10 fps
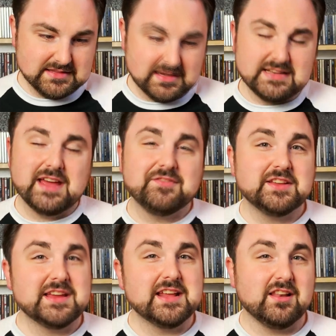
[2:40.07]
They
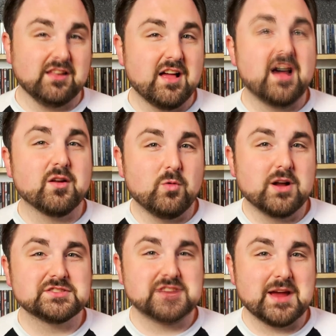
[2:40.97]
definitely get a lot of
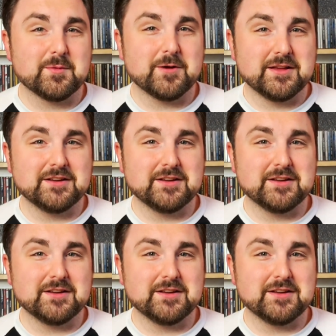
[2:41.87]
watch time around